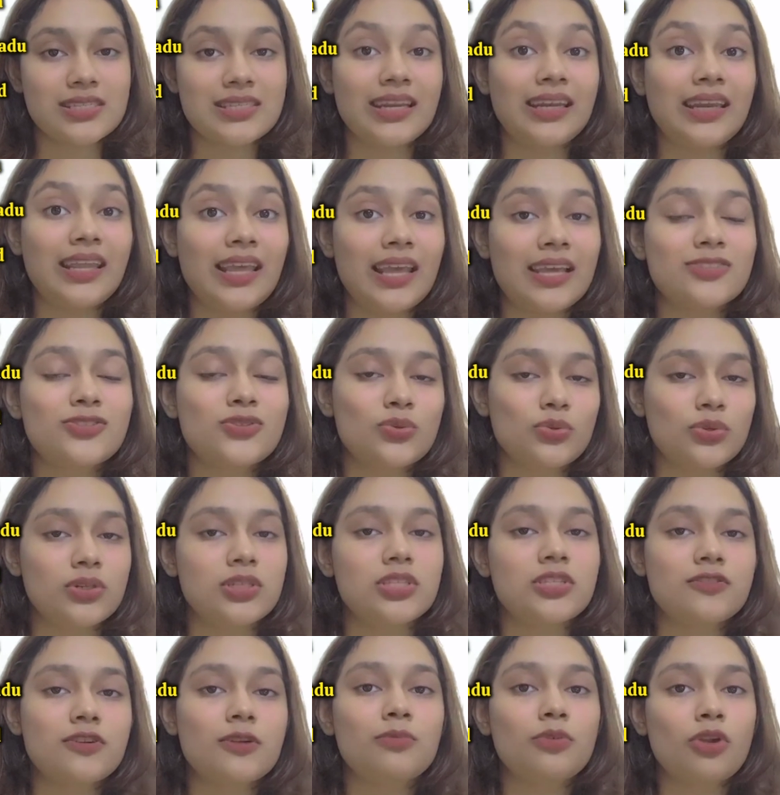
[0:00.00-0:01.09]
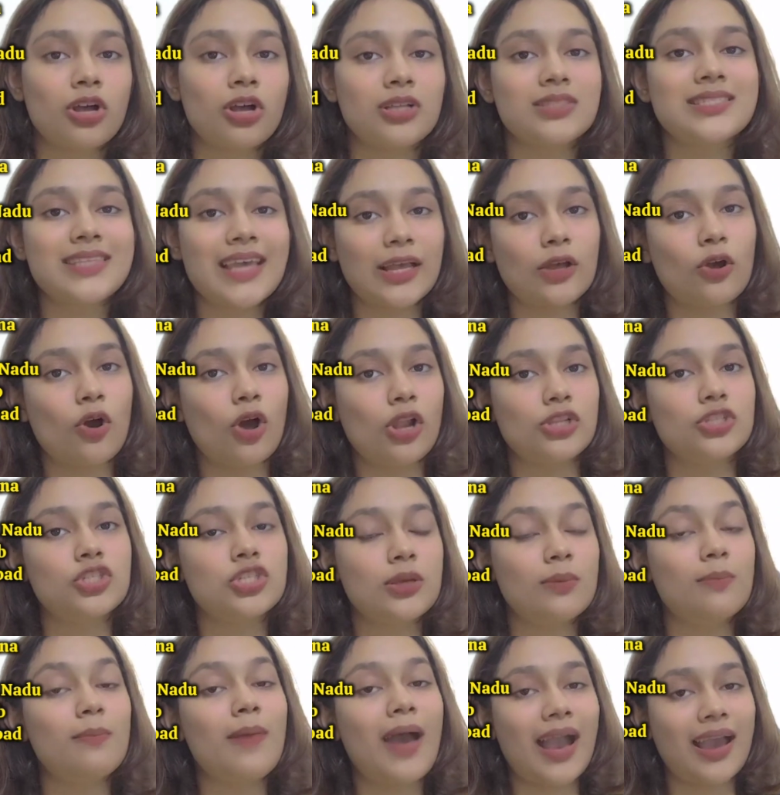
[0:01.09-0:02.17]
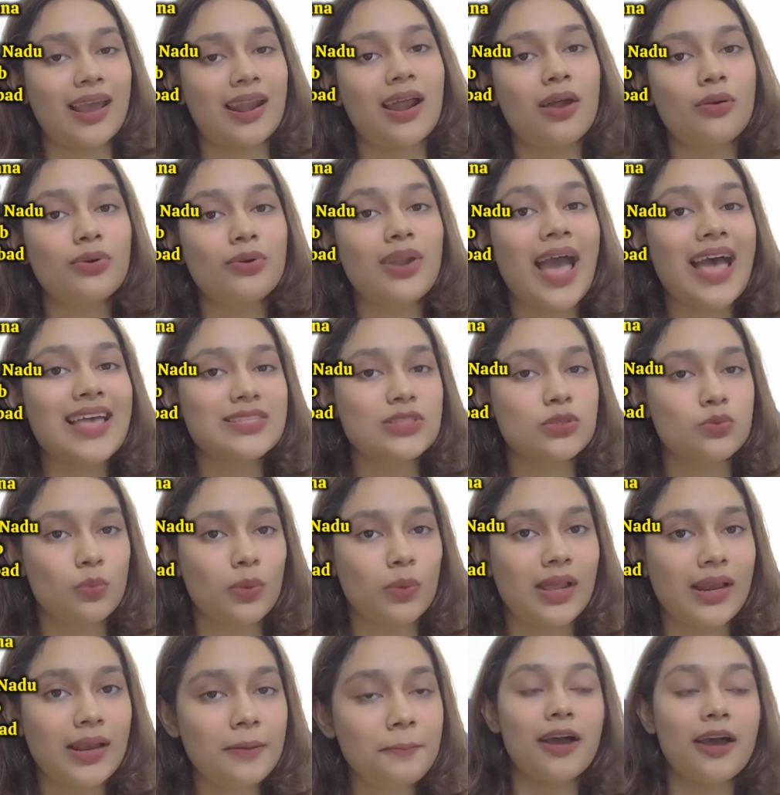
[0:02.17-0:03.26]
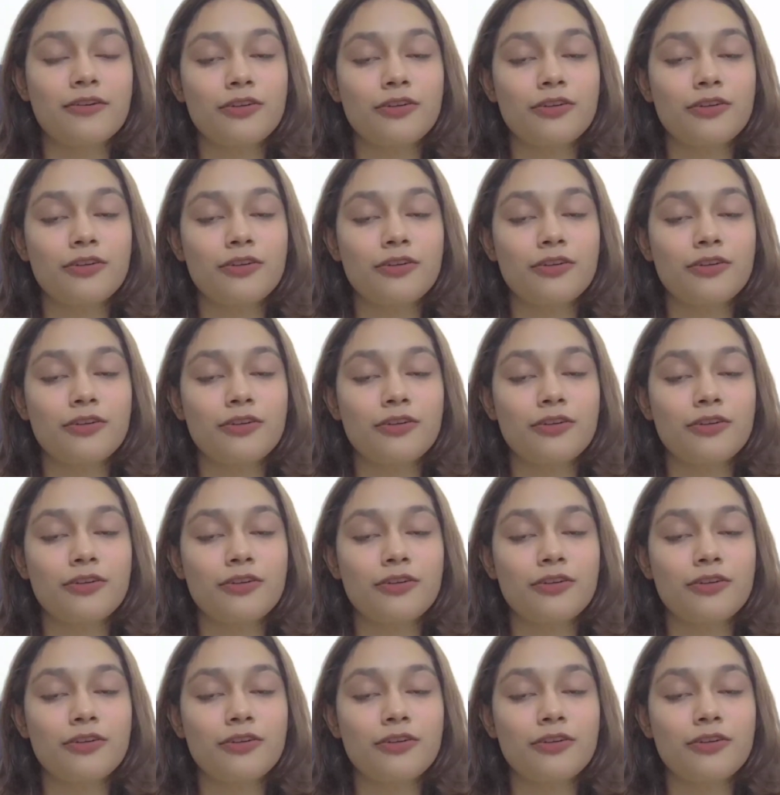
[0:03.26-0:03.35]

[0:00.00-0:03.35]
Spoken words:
They take students from non-psychology background as well.